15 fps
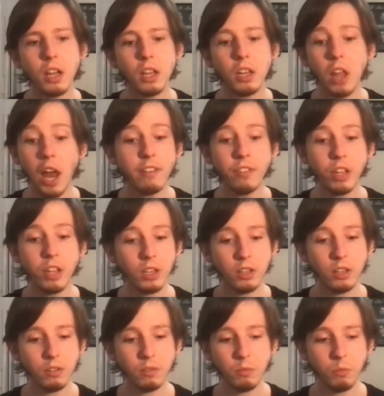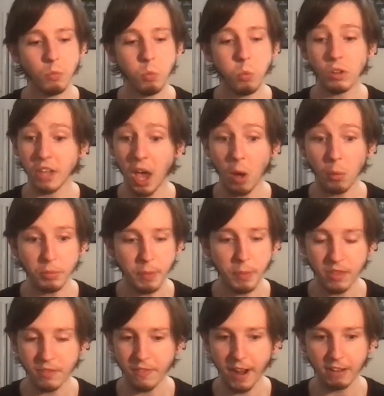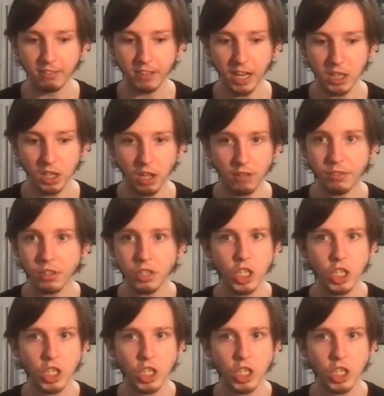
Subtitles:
a lot of it was helped by the fact that I love the